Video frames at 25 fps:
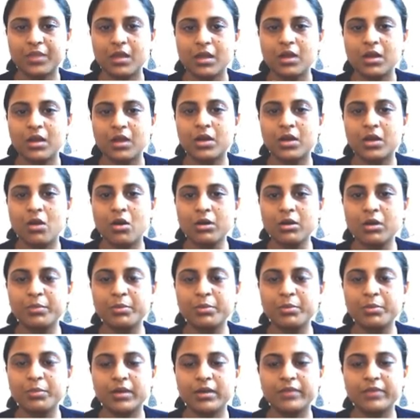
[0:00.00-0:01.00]
not
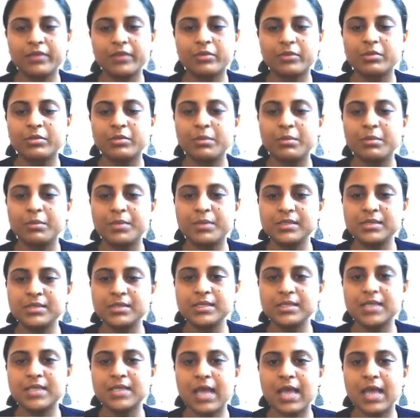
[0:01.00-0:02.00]
merely from the business
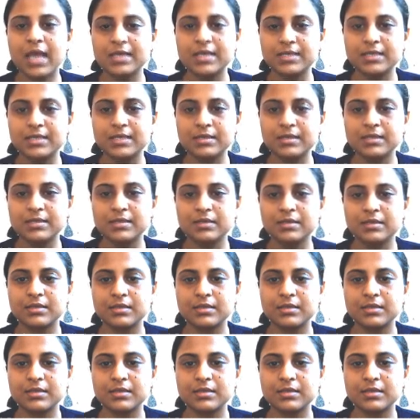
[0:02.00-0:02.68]
assets